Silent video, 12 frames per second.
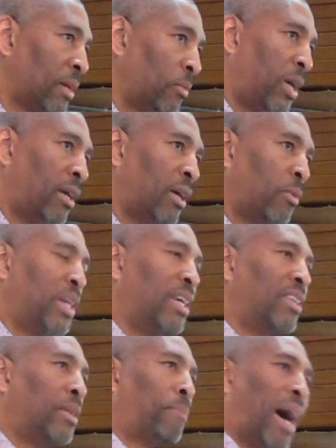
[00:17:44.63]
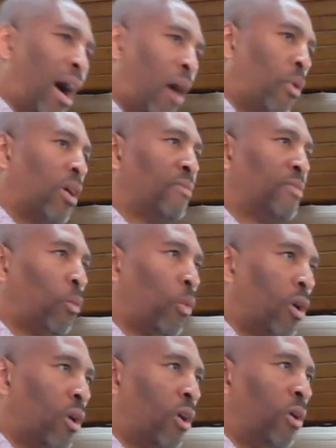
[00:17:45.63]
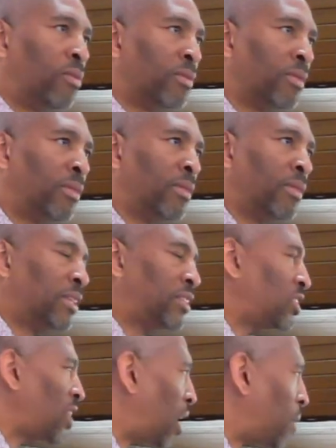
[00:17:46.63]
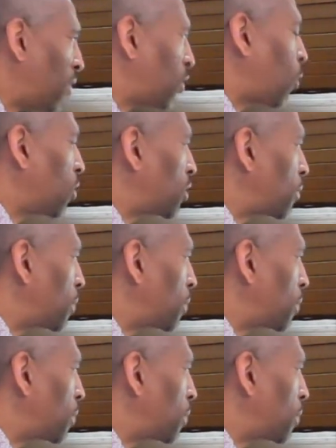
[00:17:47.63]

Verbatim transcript: We, we need the power of the world, the charm of the world